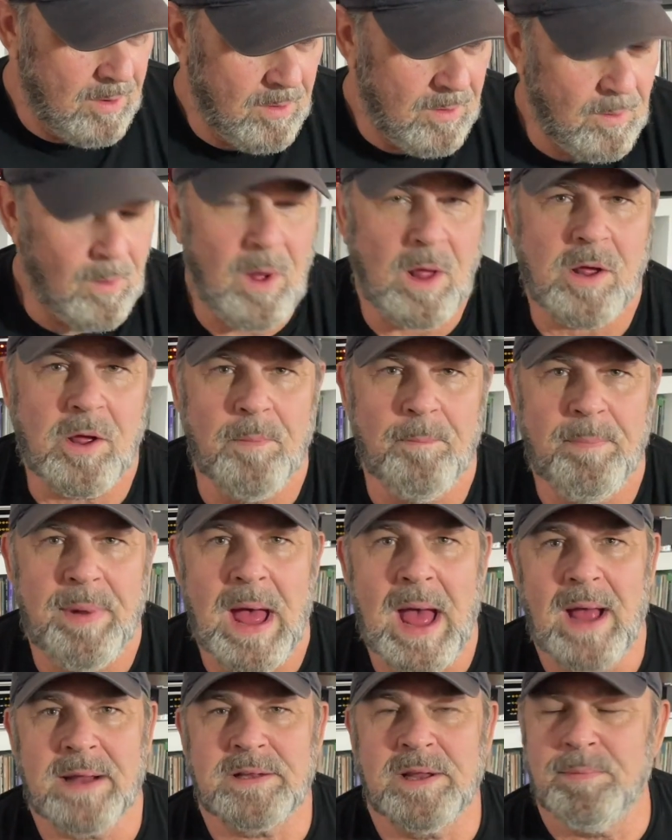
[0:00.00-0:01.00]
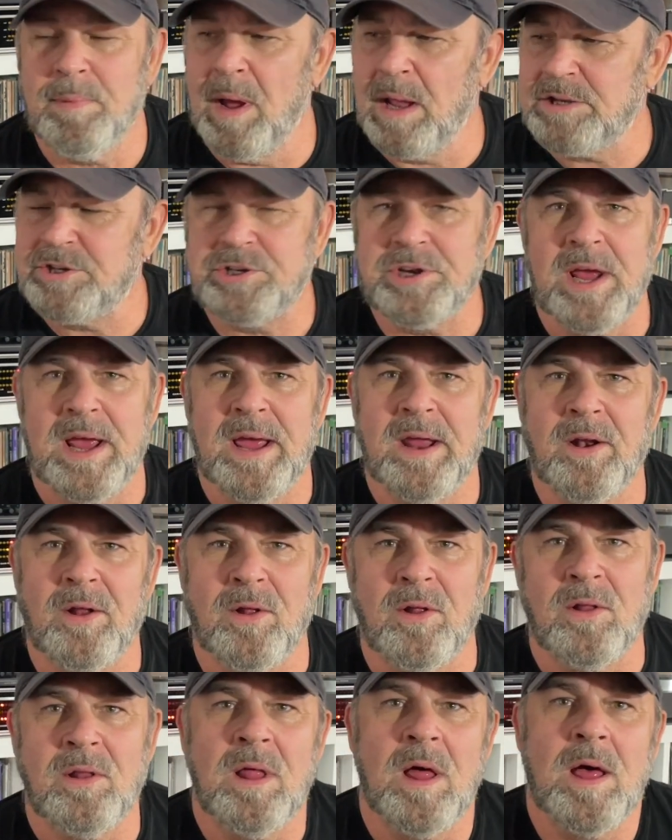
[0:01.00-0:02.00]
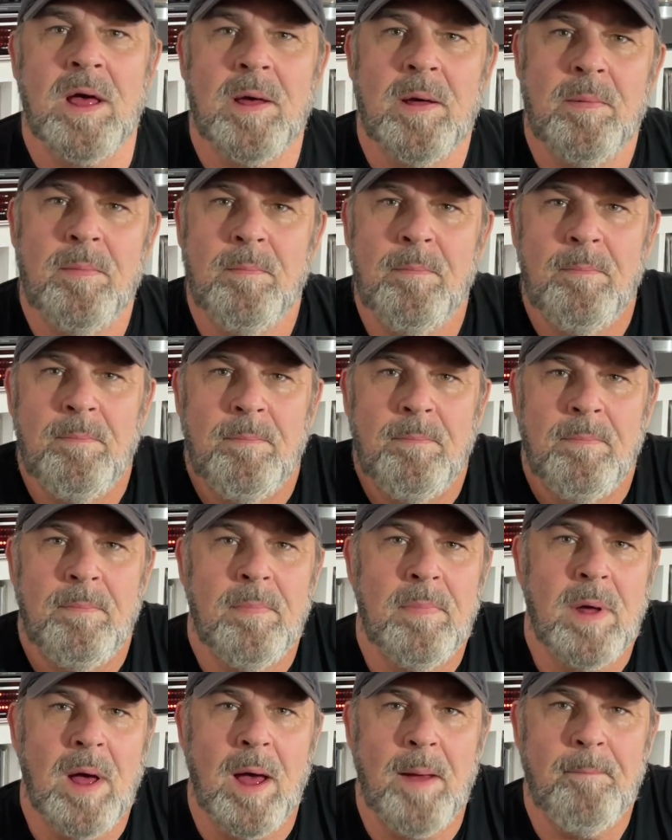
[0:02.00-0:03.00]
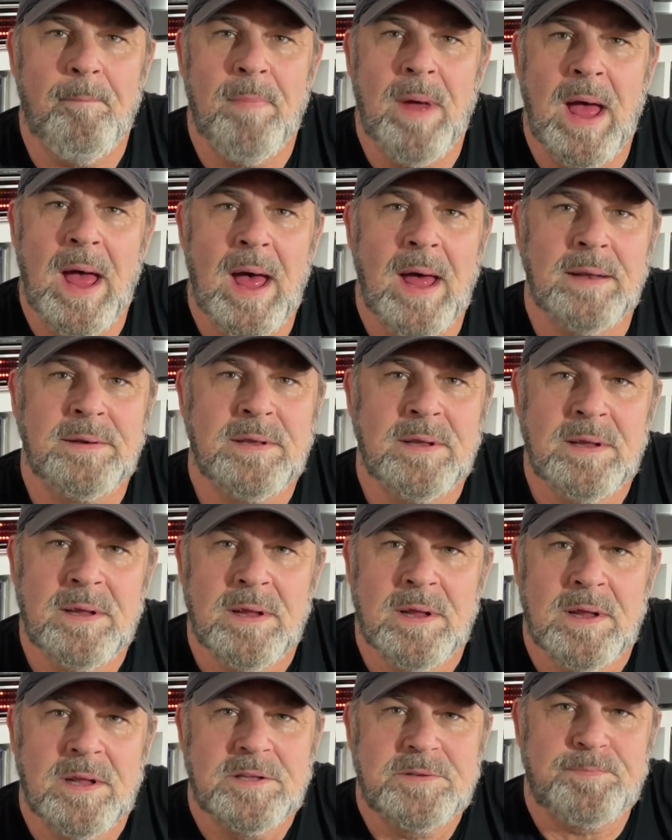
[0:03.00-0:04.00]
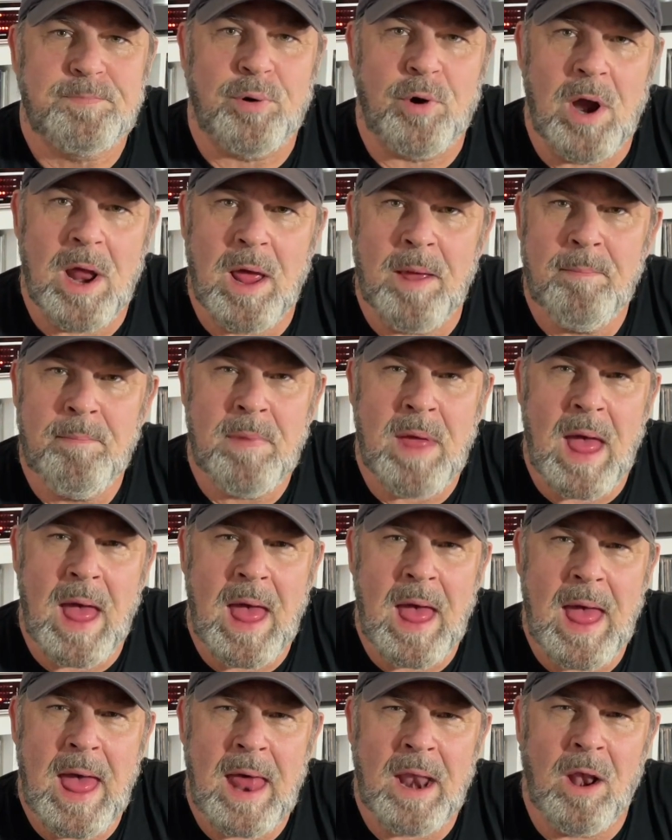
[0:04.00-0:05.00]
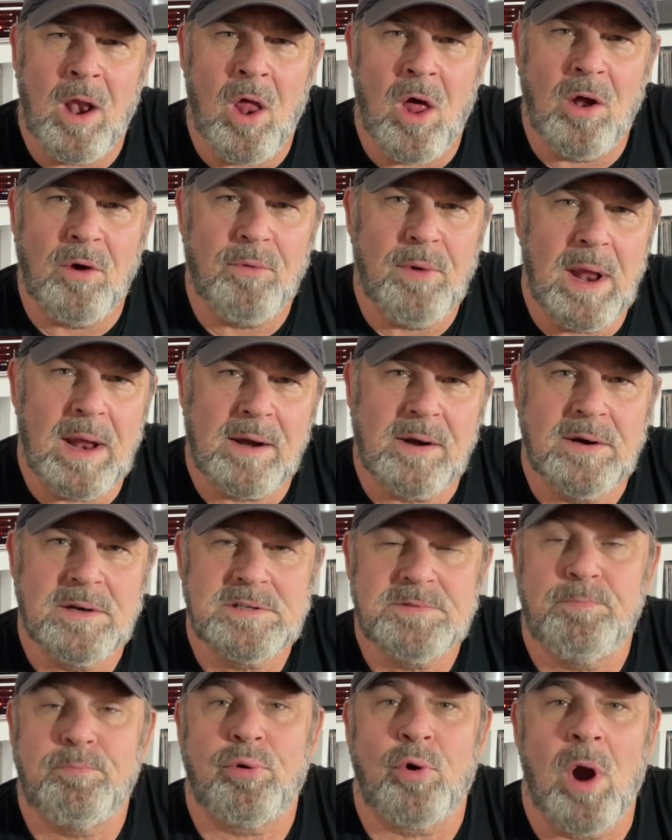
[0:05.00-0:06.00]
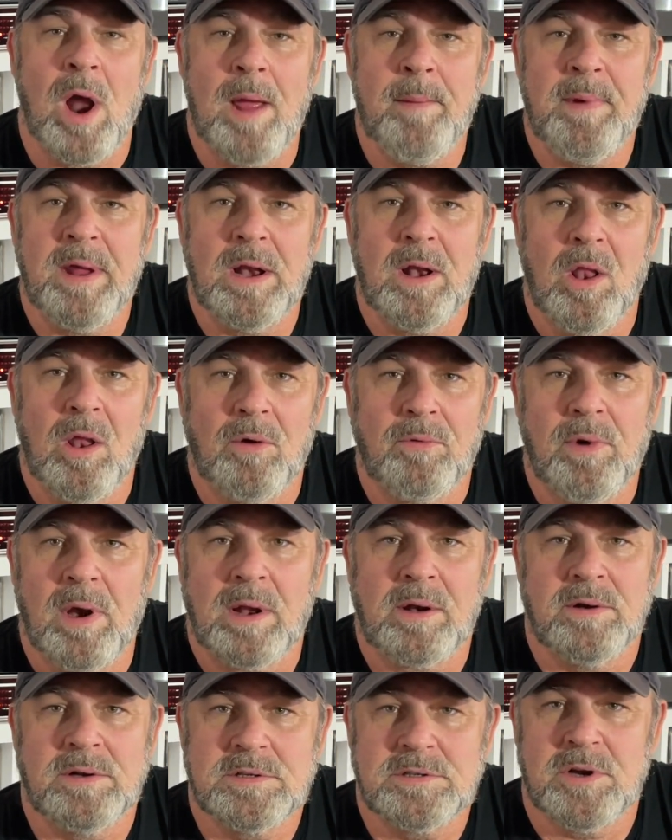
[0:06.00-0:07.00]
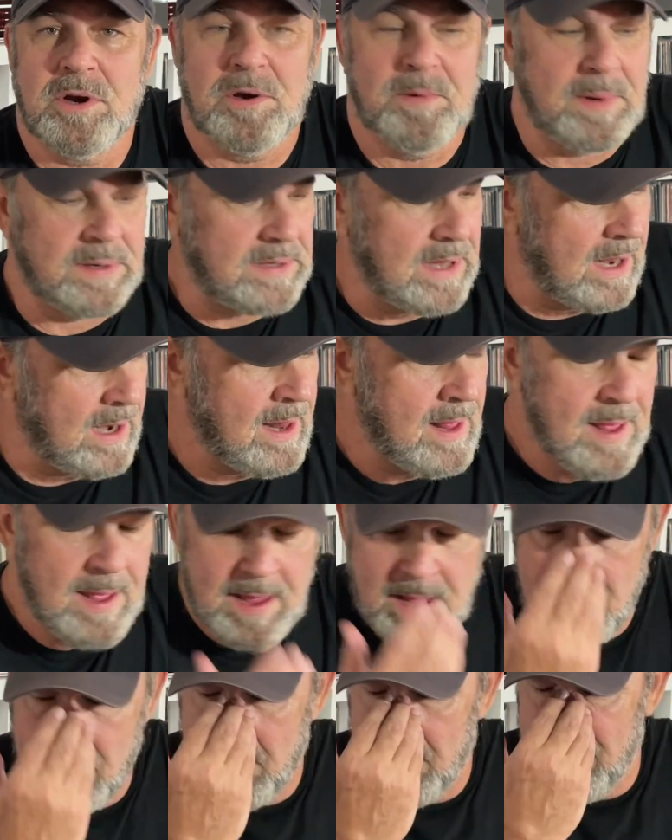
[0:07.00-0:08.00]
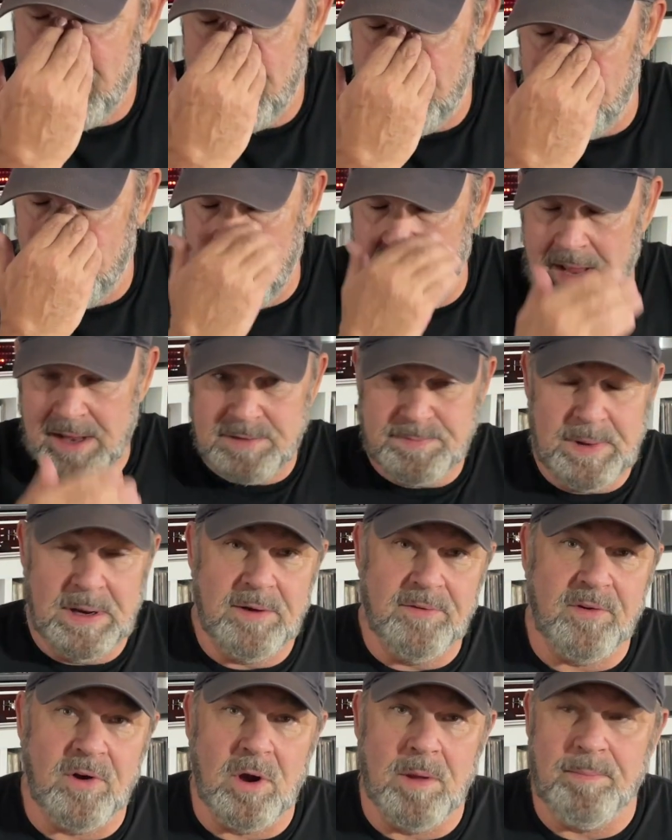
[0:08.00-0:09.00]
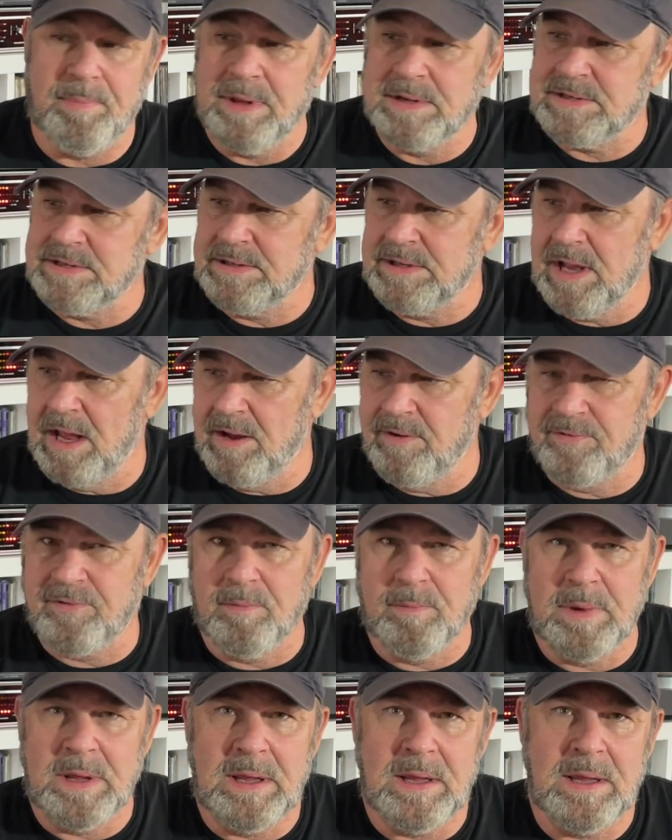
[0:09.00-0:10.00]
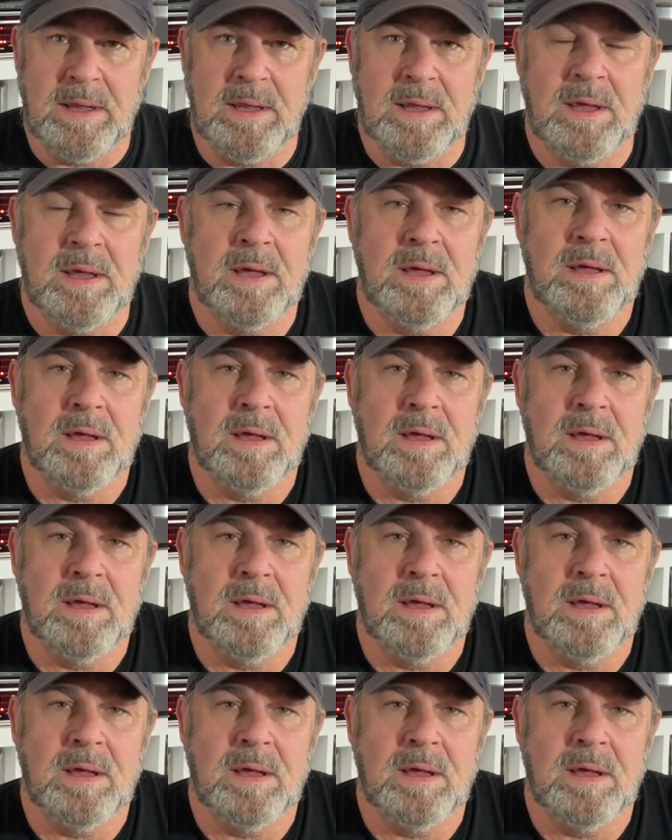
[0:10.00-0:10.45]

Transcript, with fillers: Welcome back to my channel. I'm Matt, Prime Analog Records, Prime Analog Records, sorry about that. Anyway, it's been a very busy day for me.